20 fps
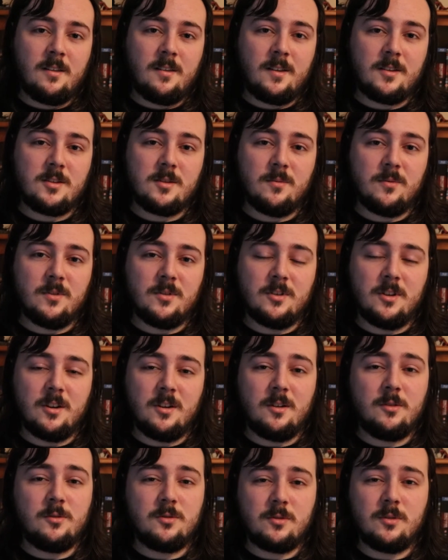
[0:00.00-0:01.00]
that's something to note.
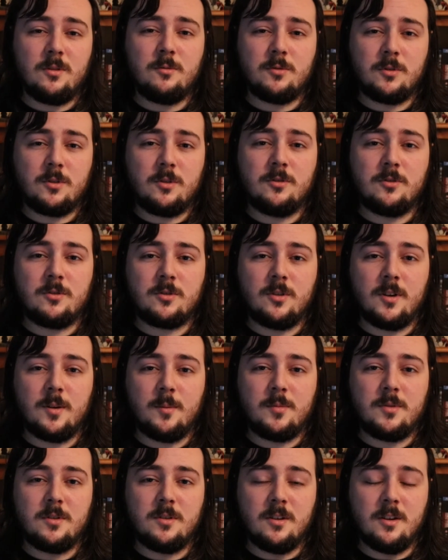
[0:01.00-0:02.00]
It was a good
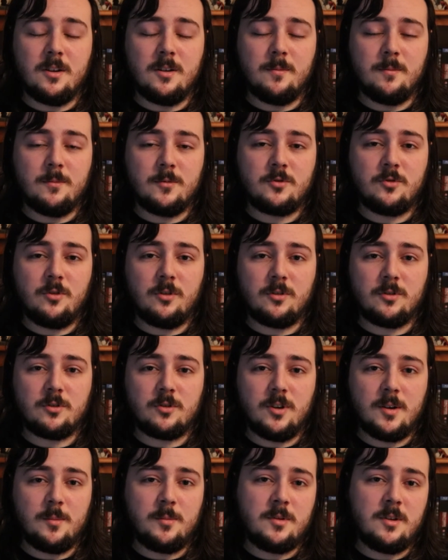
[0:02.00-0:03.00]
script, strong
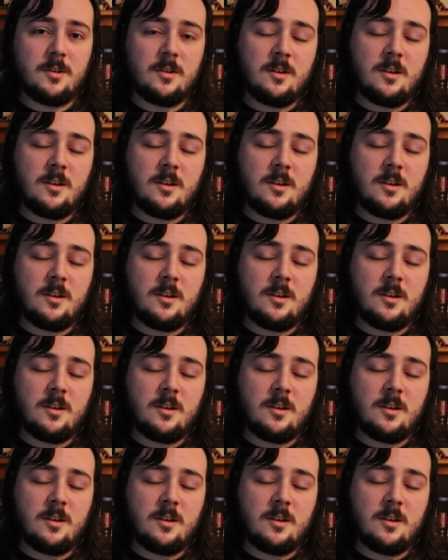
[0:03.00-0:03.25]
script.